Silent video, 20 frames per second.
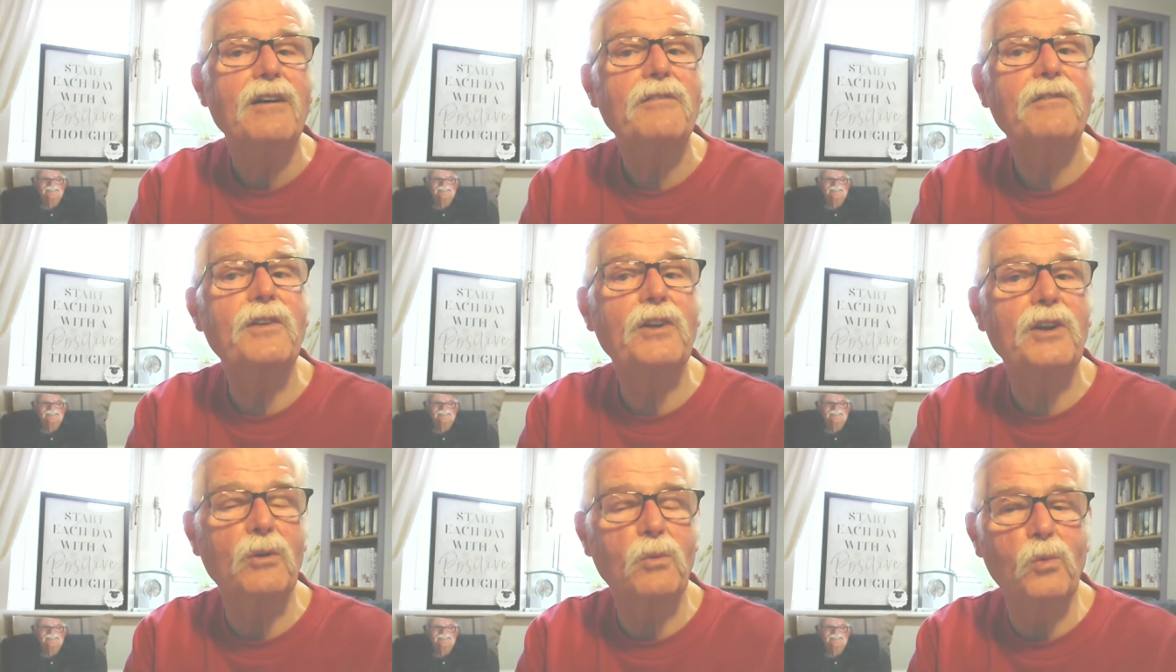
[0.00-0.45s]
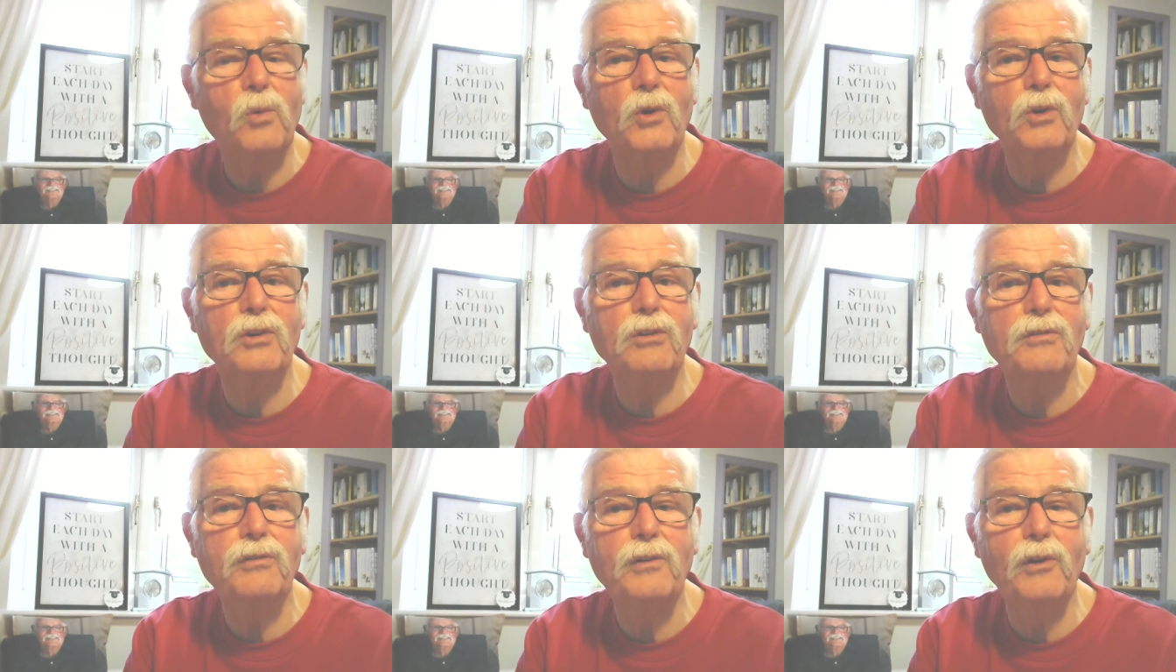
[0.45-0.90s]
for a
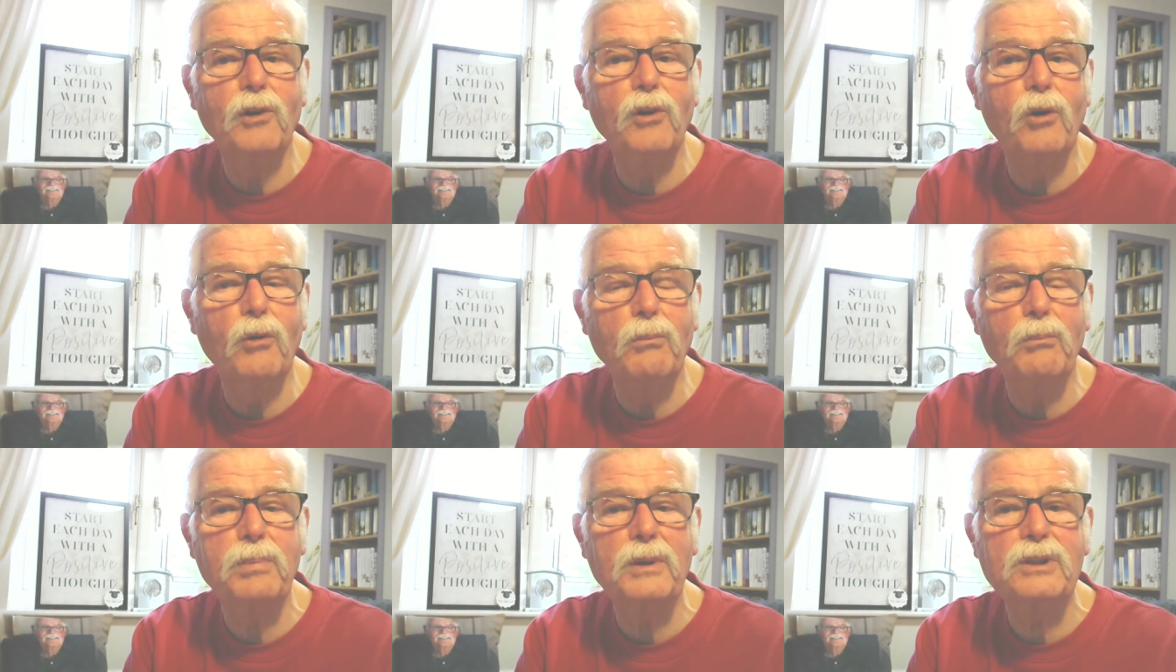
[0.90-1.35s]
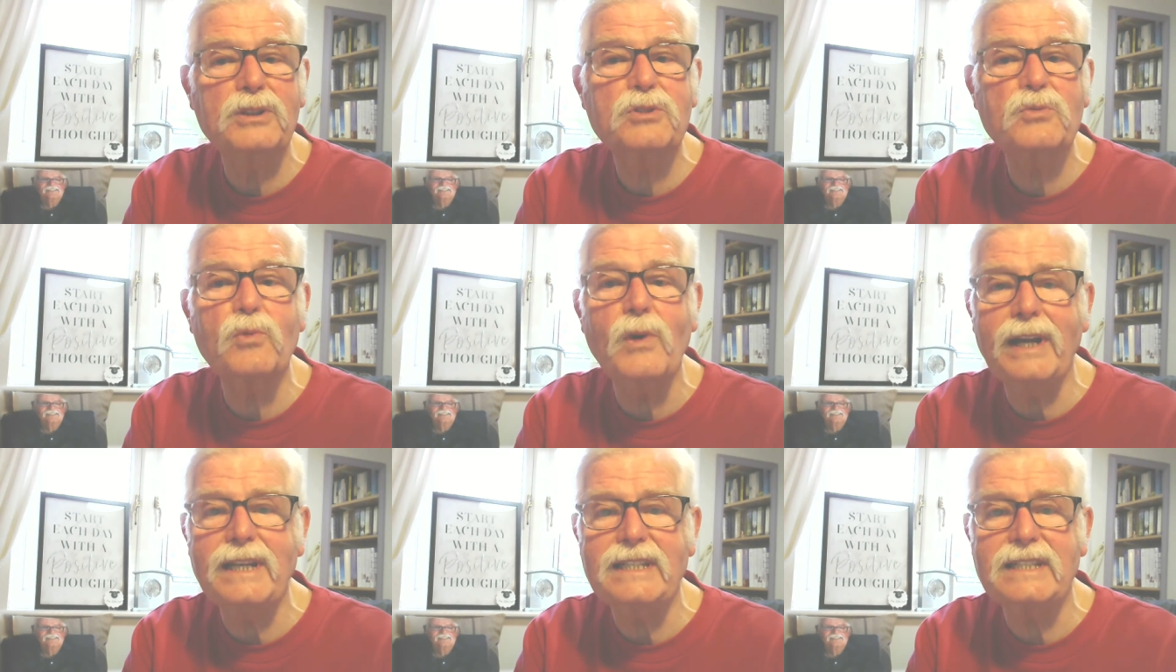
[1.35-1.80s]
wonderful
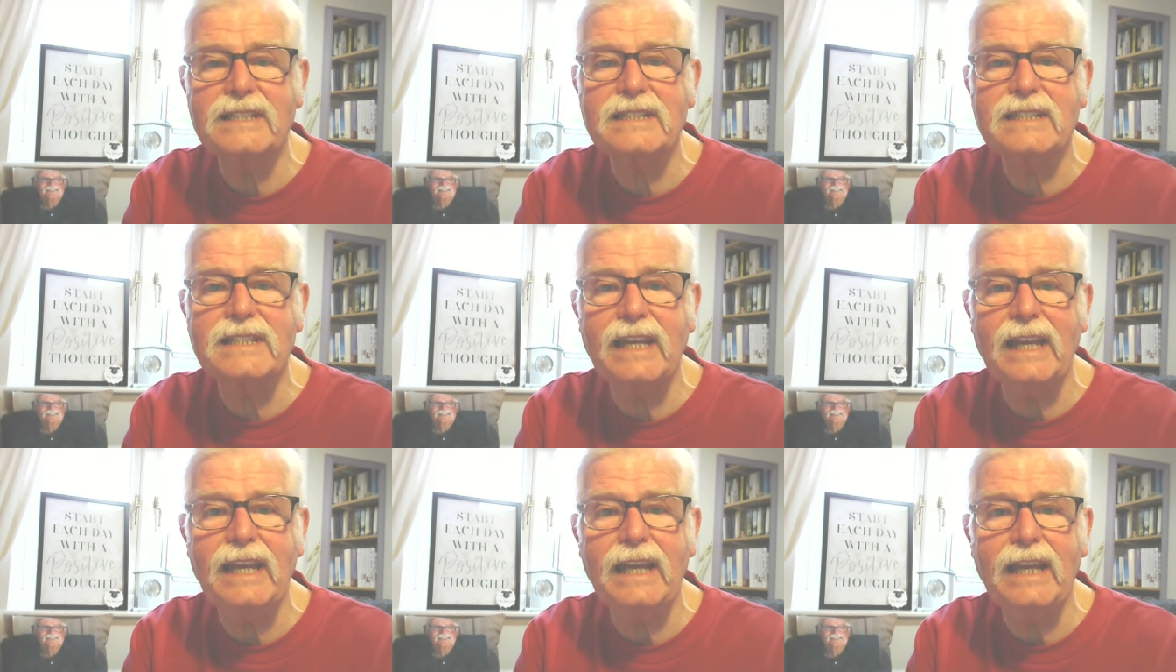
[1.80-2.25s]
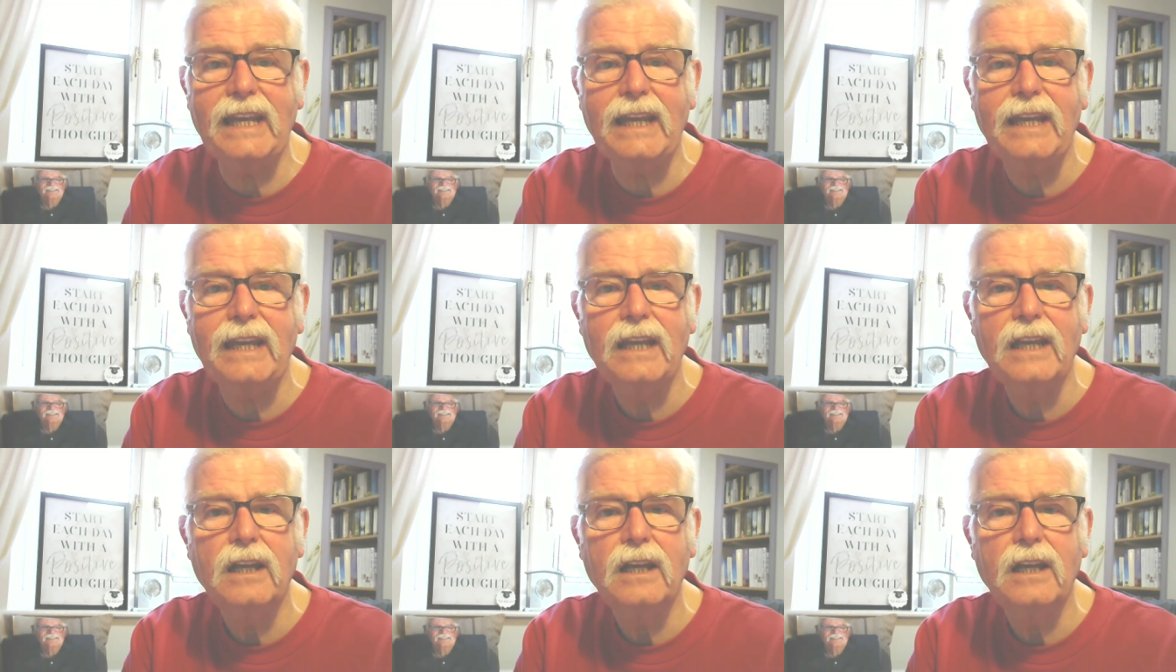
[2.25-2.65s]
Humpless Wednesday.